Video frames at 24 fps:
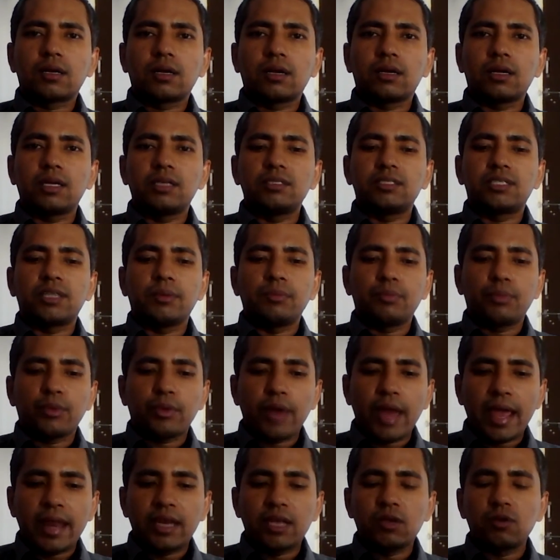
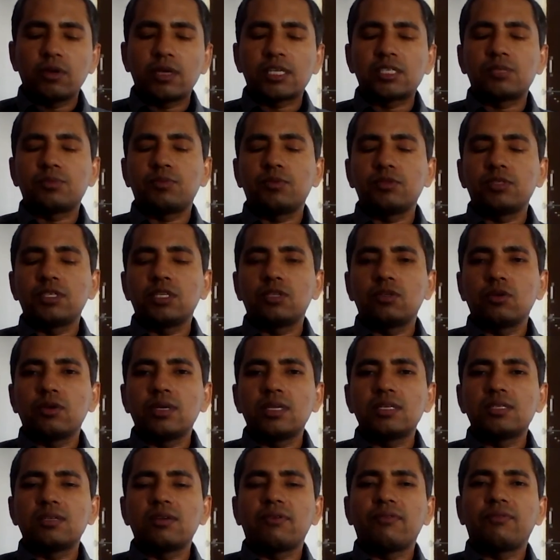contemporaneo exposito
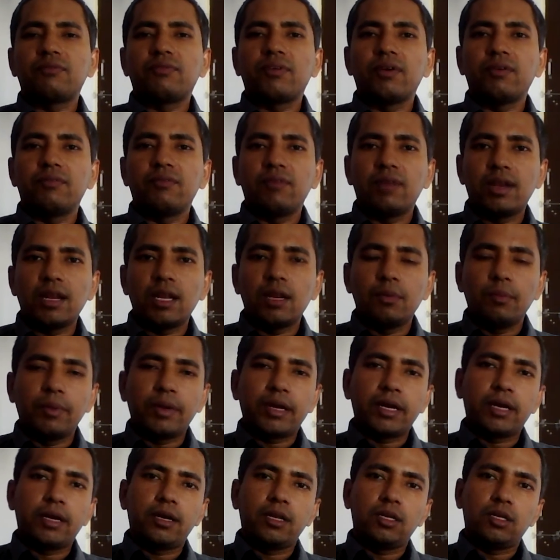is of very
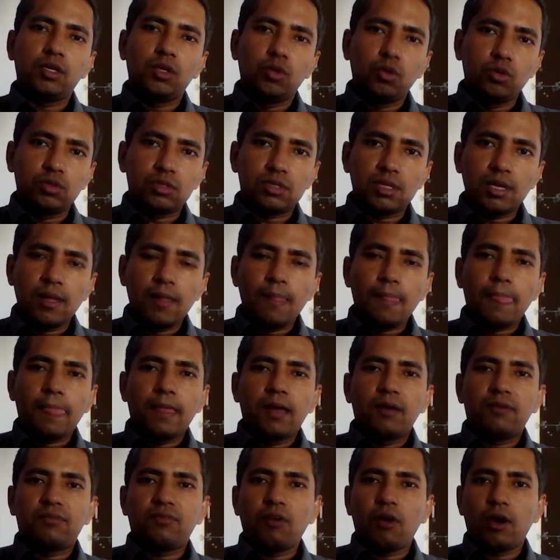limited use
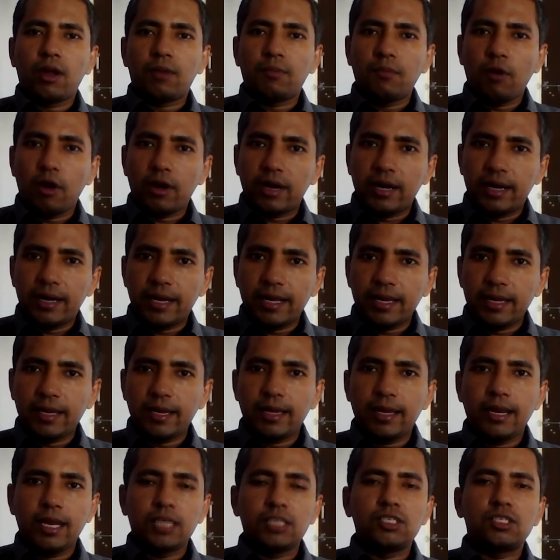for modern day
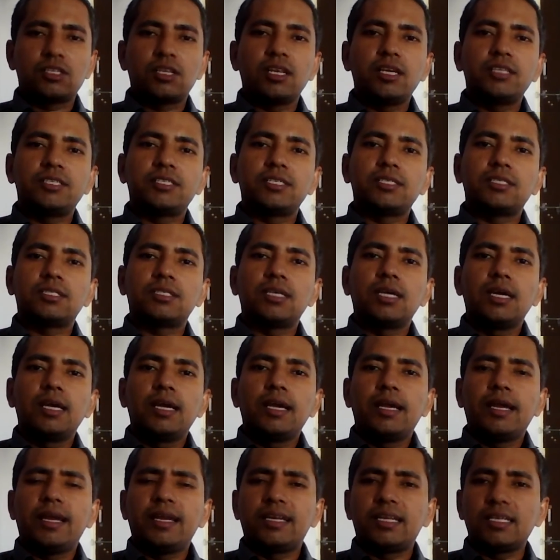legislations.
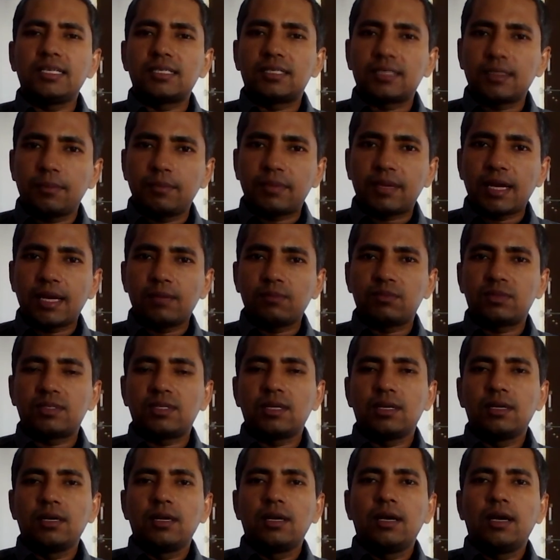It is sometimes
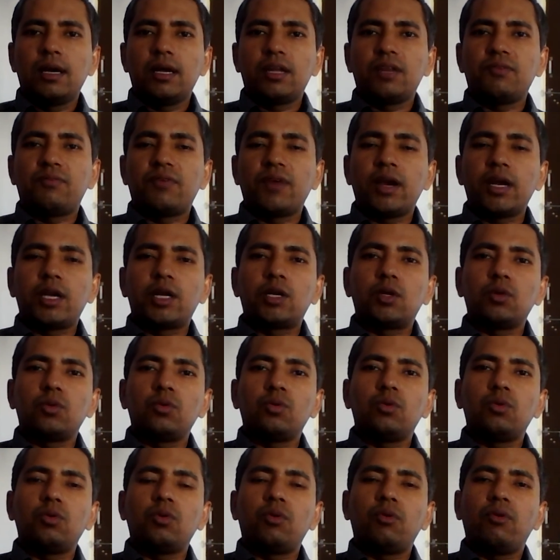referred to
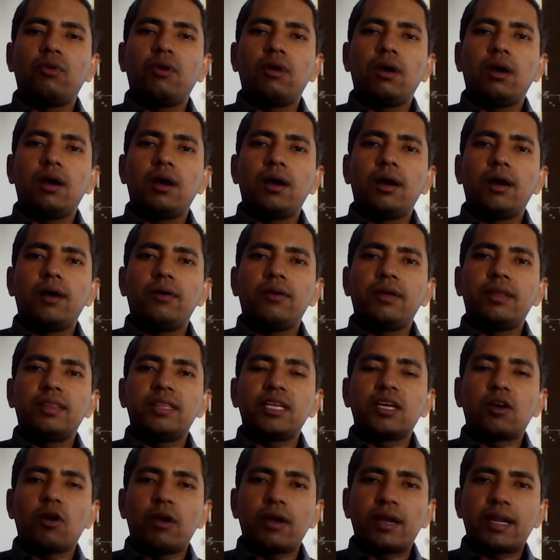in the
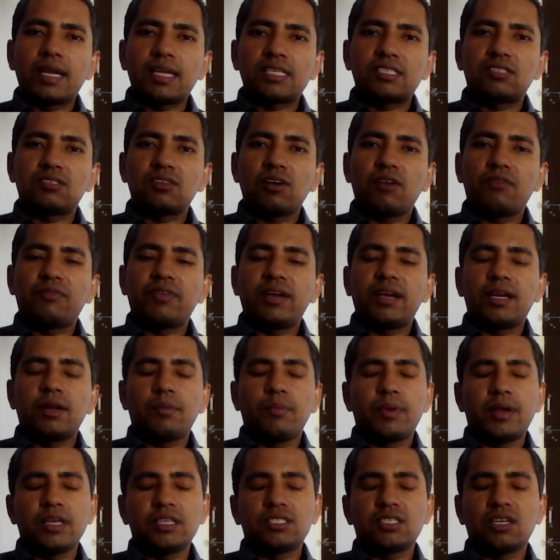context of
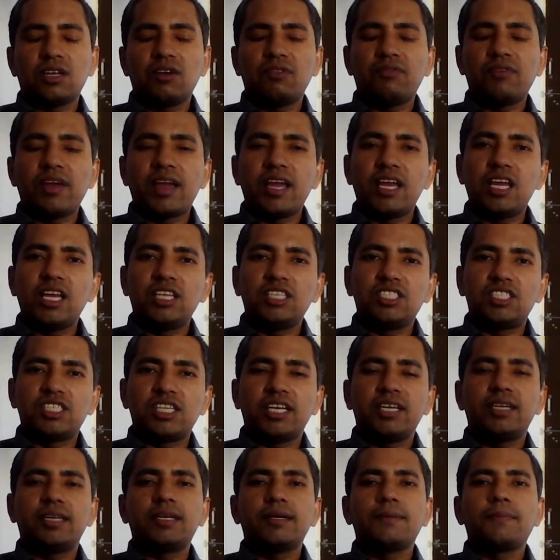interpretation of
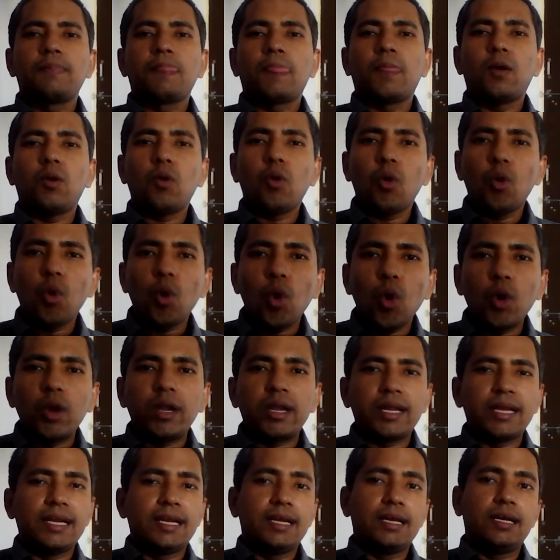ancient old
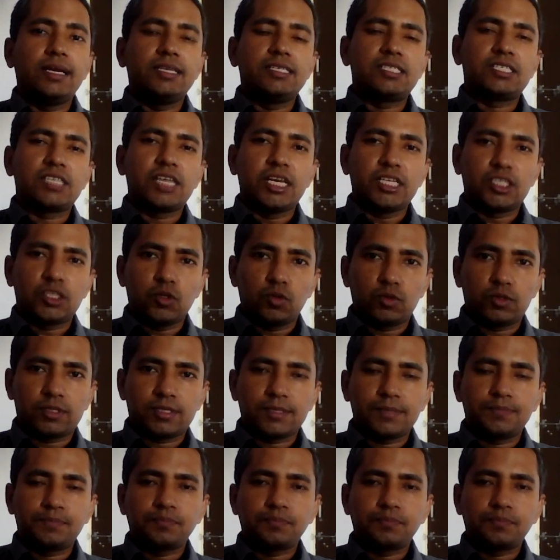statutes.